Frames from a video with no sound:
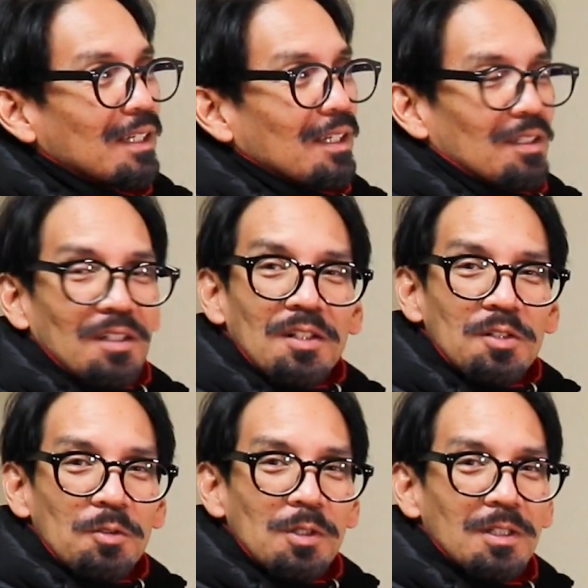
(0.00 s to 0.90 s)

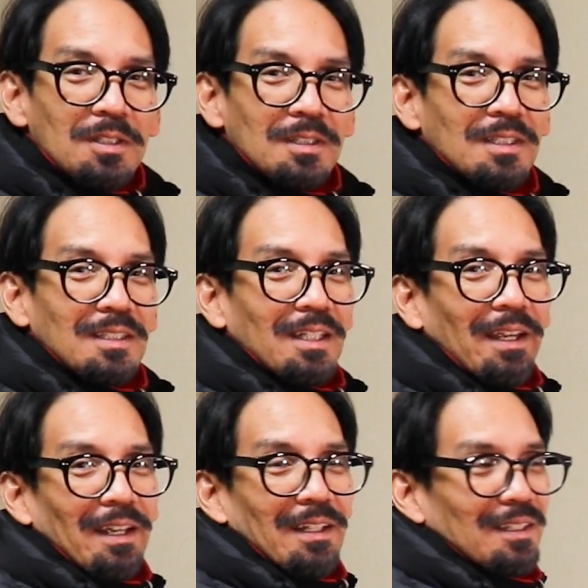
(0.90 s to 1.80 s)
continual
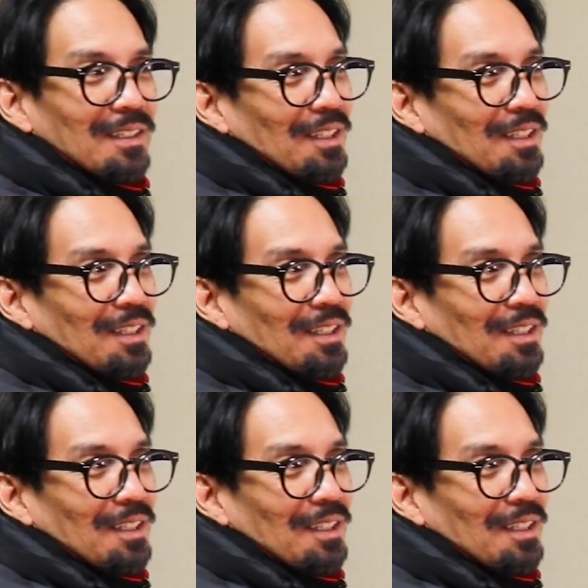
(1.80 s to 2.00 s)
and